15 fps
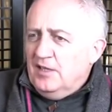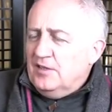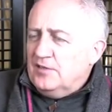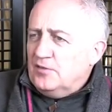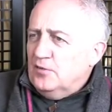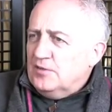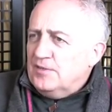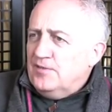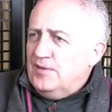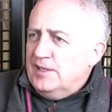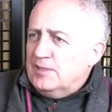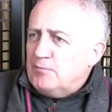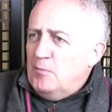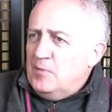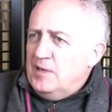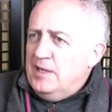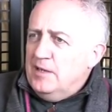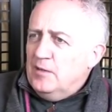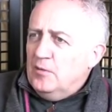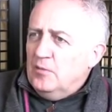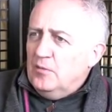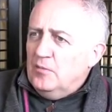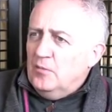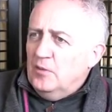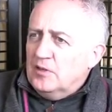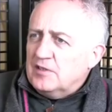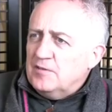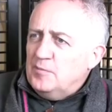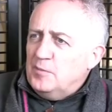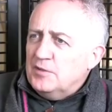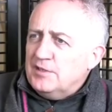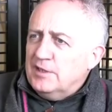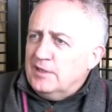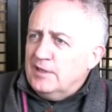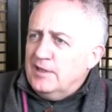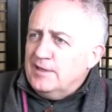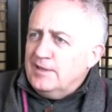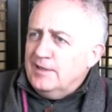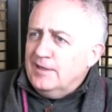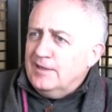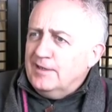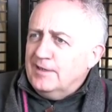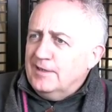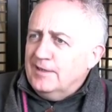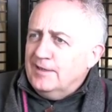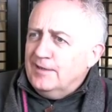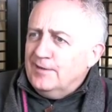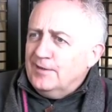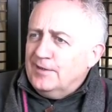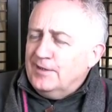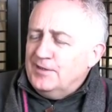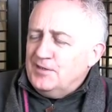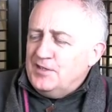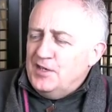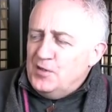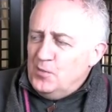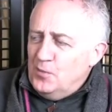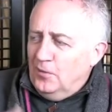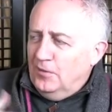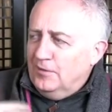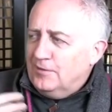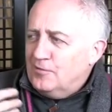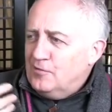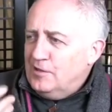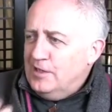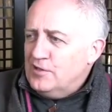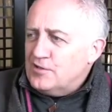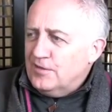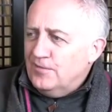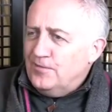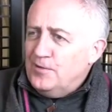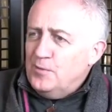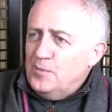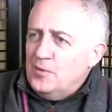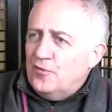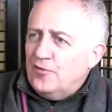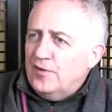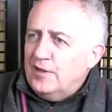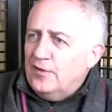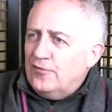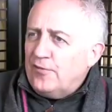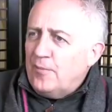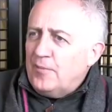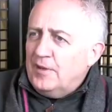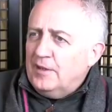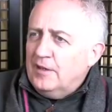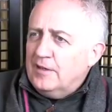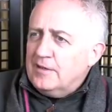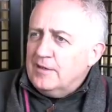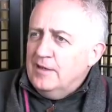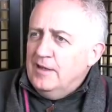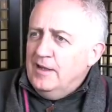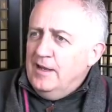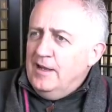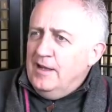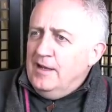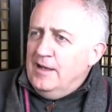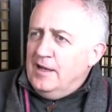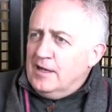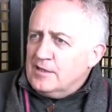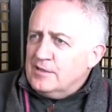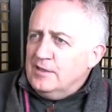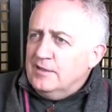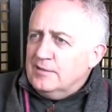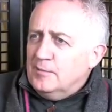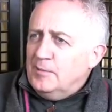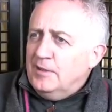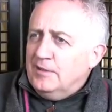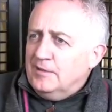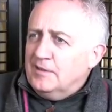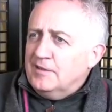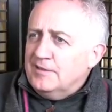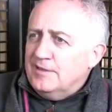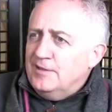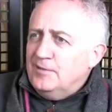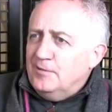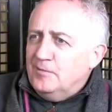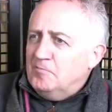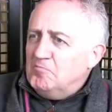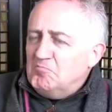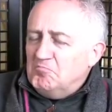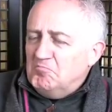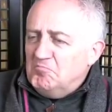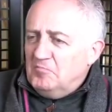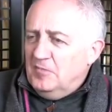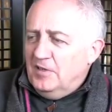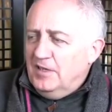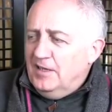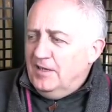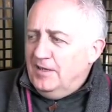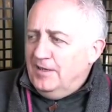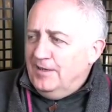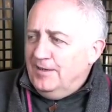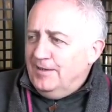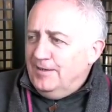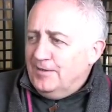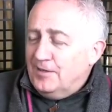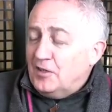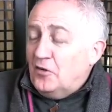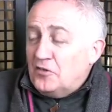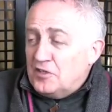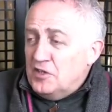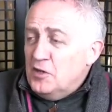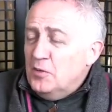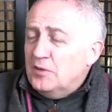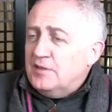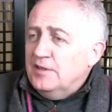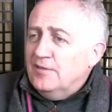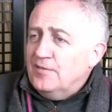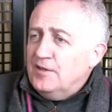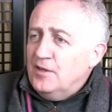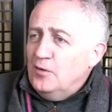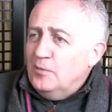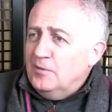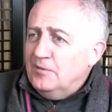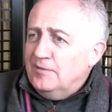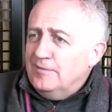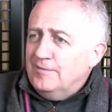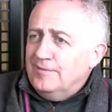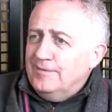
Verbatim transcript: the sorts of things when we hear works of music. And I think uh, the continual creation of new music is something that actually is about the continual, uh, the continuity of the human